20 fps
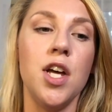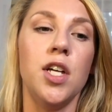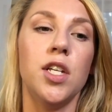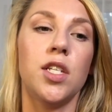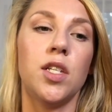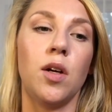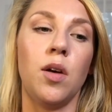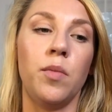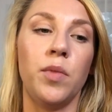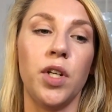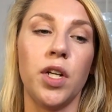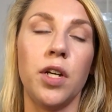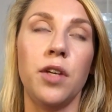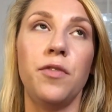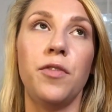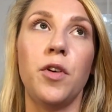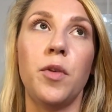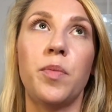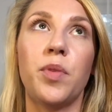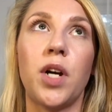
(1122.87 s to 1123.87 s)
So I'm
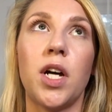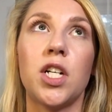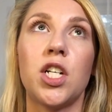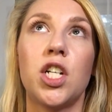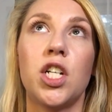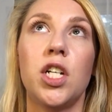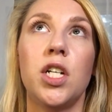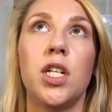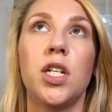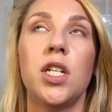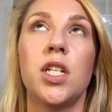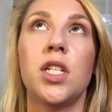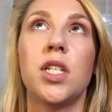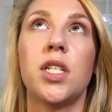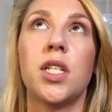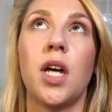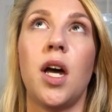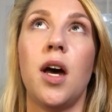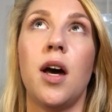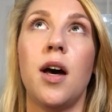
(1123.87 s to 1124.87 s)
looking for
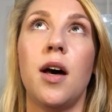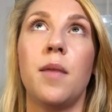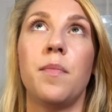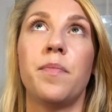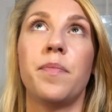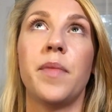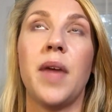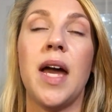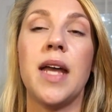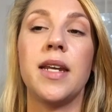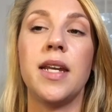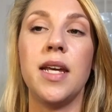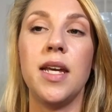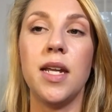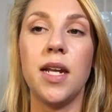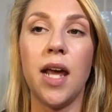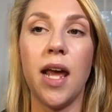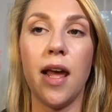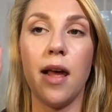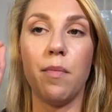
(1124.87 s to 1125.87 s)
brushes. I
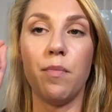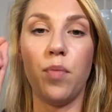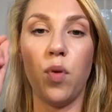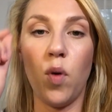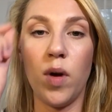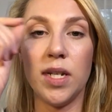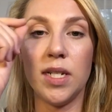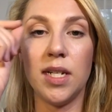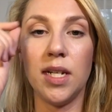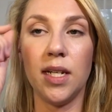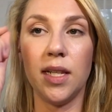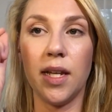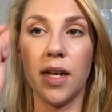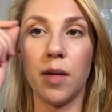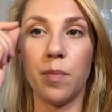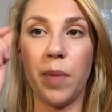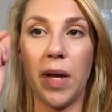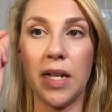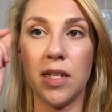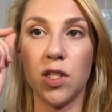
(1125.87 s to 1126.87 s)
need a pointed
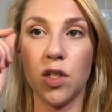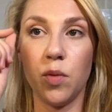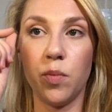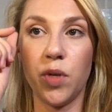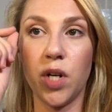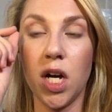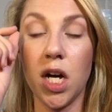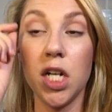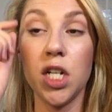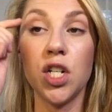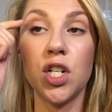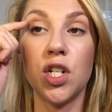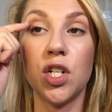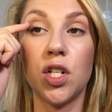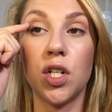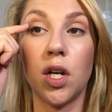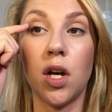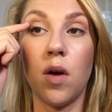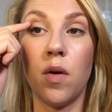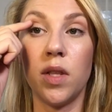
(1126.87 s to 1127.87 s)
like pencil brush
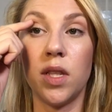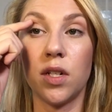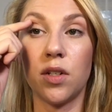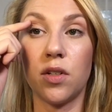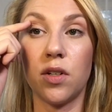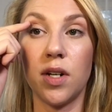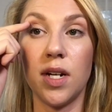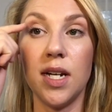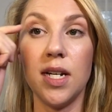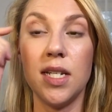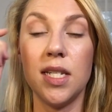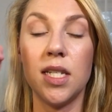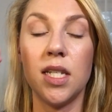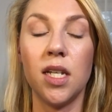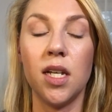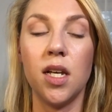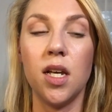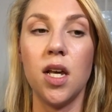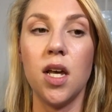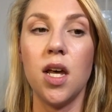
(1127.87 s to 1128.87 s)
to go in the
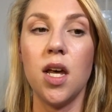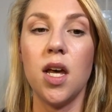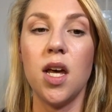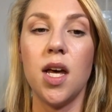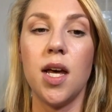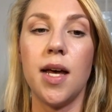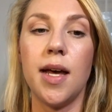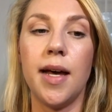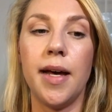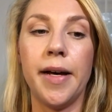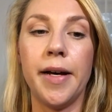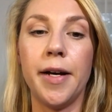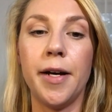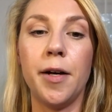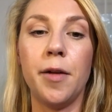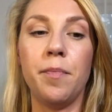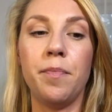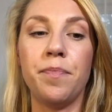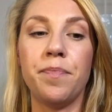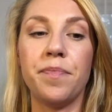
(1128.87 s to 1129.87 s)
crease.
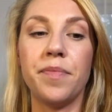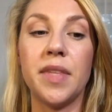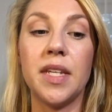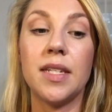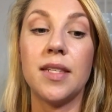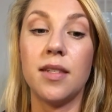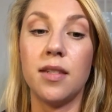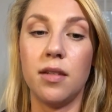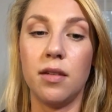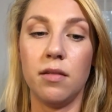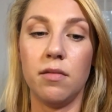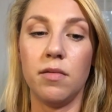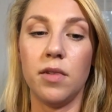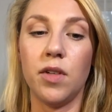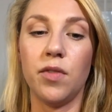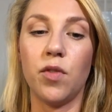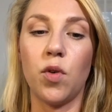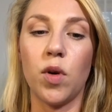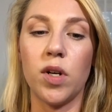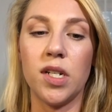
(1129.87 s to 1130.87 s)
That's
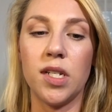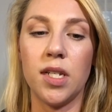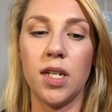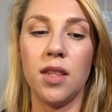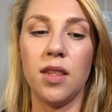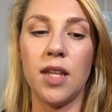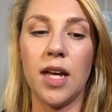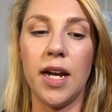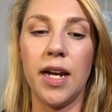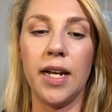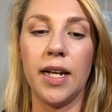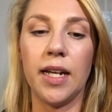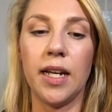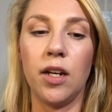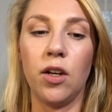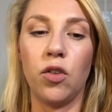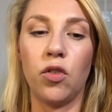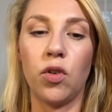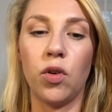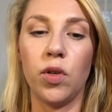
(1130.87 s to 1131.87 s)
of course synthetic
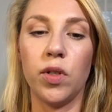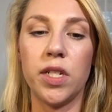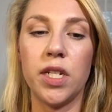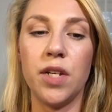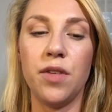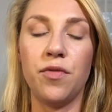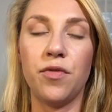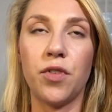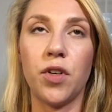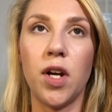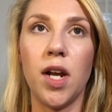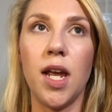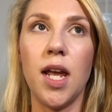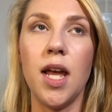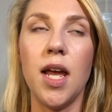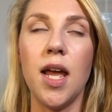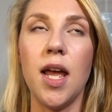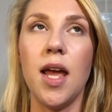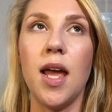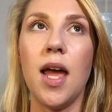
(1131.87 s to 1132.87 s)
and cruelty
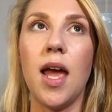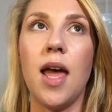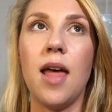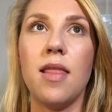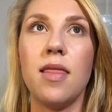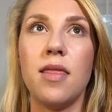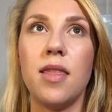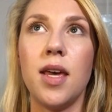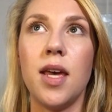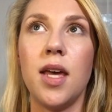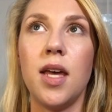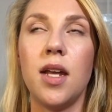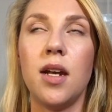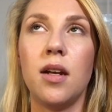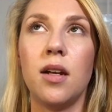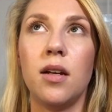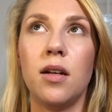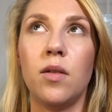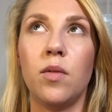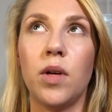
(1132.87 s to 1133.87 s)
free. And
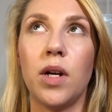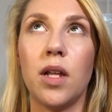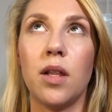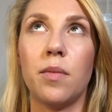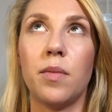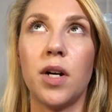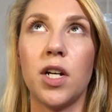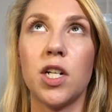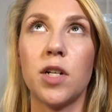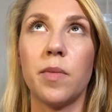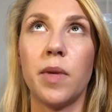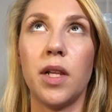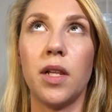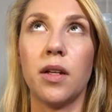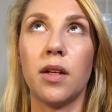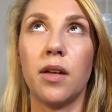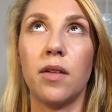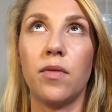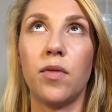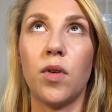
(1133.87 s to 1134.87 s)
then what other brush am I
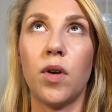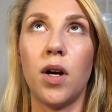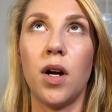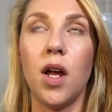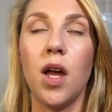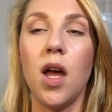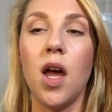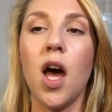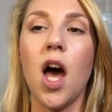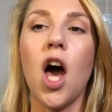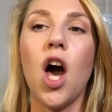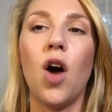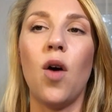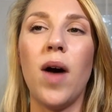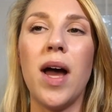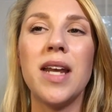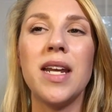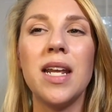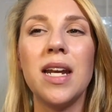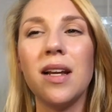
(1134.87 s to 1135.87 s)
looking for? Oh,
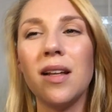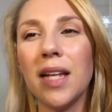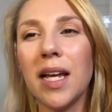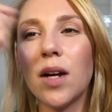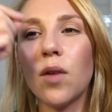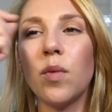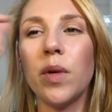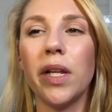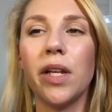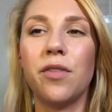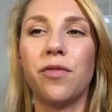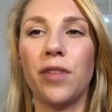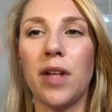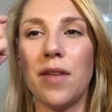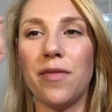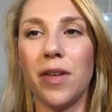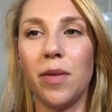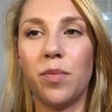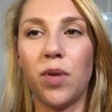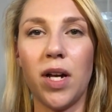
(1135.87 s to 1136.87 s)
I need like a really
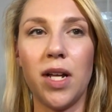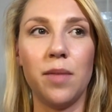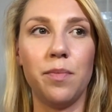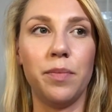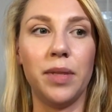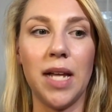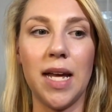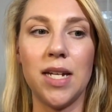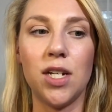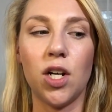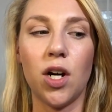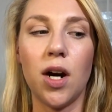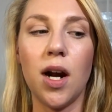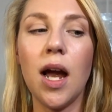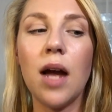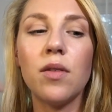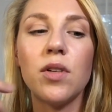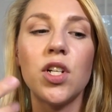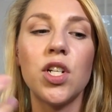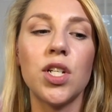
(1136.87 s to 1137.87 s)
fluffy blender.
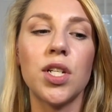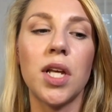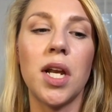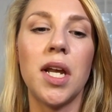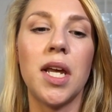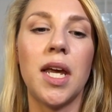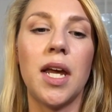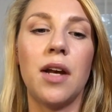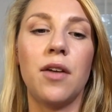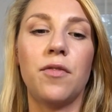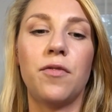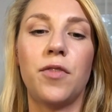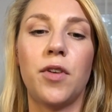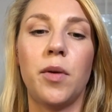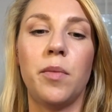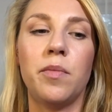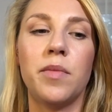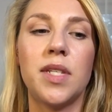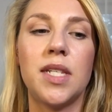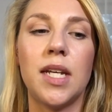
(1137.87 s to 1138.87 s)
I was just gonna get it
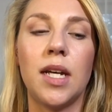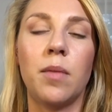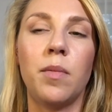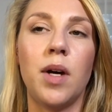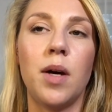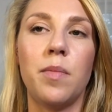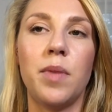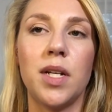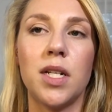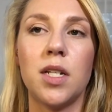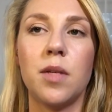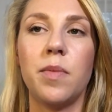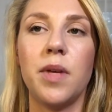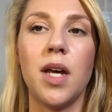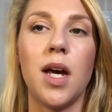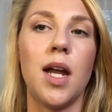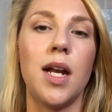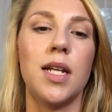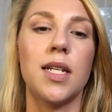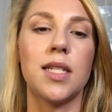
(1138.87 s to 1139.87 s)
from Sigma, but to be
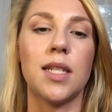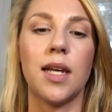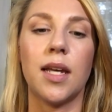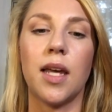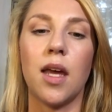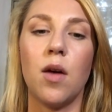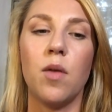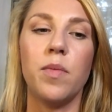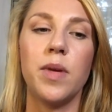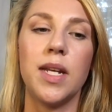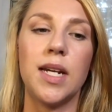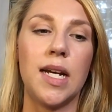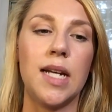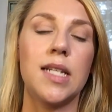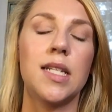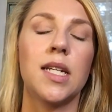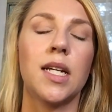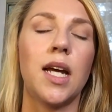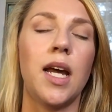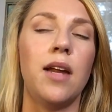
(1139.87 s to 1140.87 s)
honest, like it would be
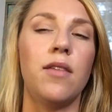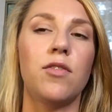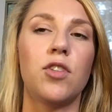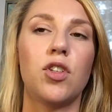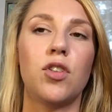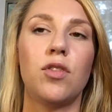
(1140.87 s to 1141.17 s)
nice to kind of,